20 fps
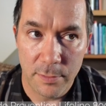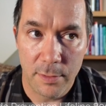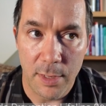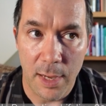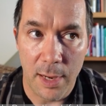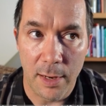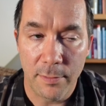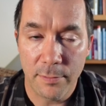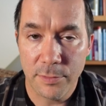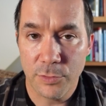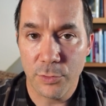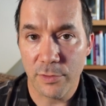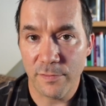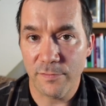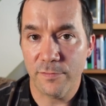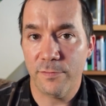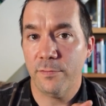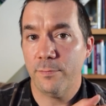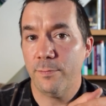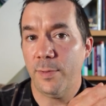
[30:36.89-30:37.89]
I sort
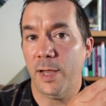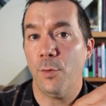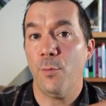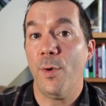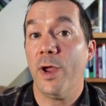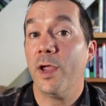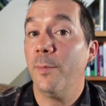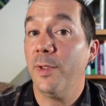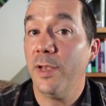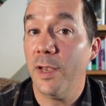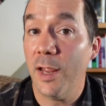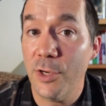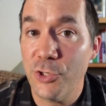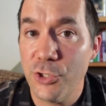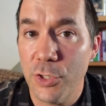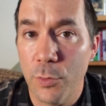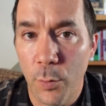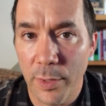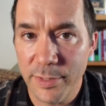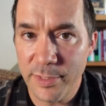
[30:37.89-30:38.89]
of, by
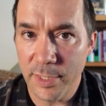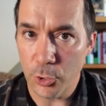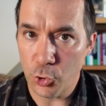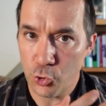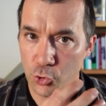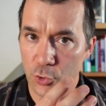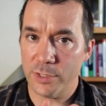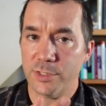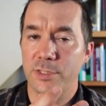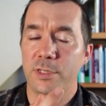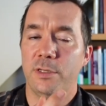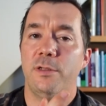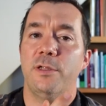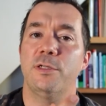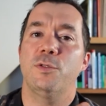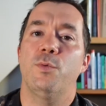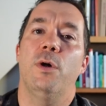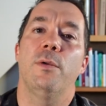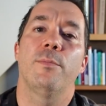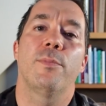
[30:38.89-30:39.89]
recommendation, once I trusted
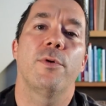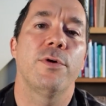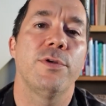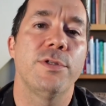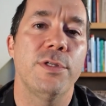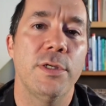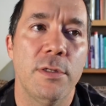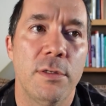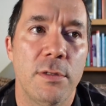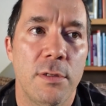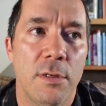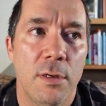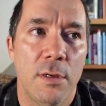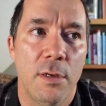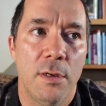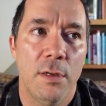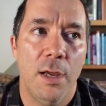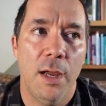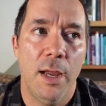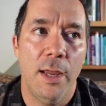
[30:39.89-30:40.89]
this one person,
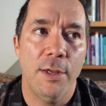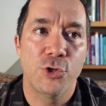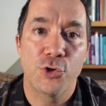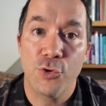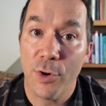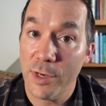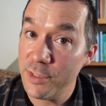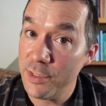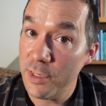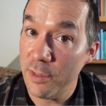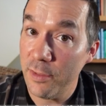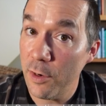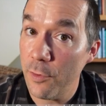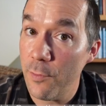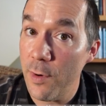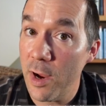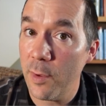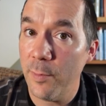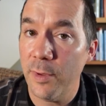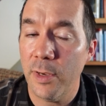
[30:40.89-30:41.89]
I trusted their
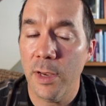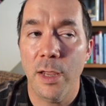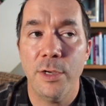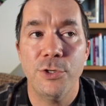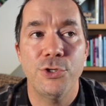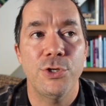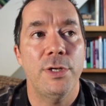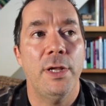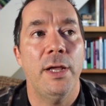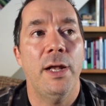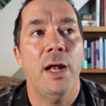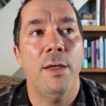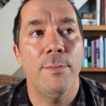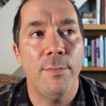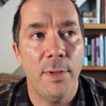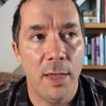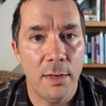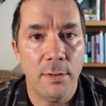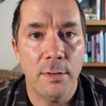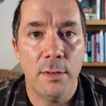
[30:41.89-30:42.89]
recommendation. And I
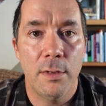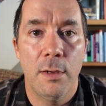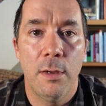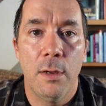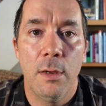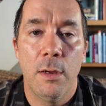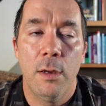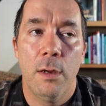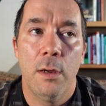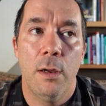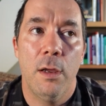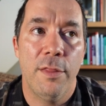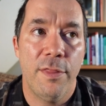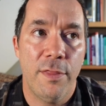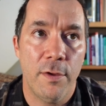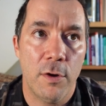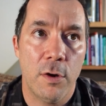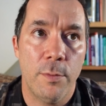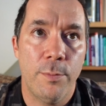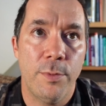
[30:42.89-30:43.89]
met a
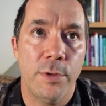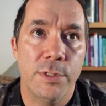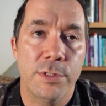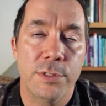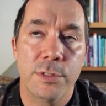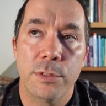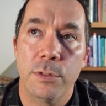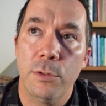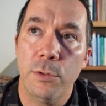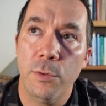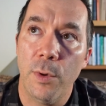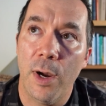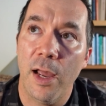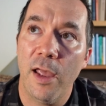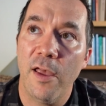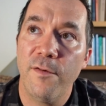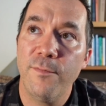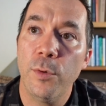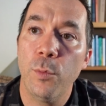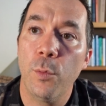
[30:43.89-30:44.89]
therapist who I
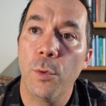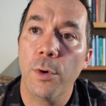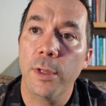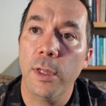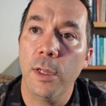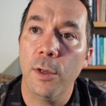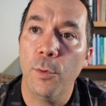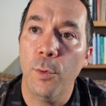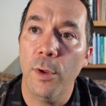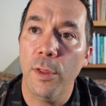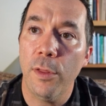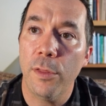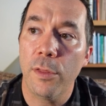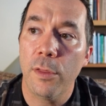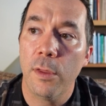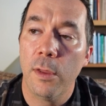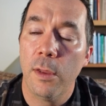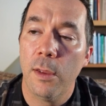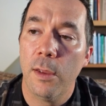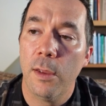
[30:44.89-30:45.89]
have been working with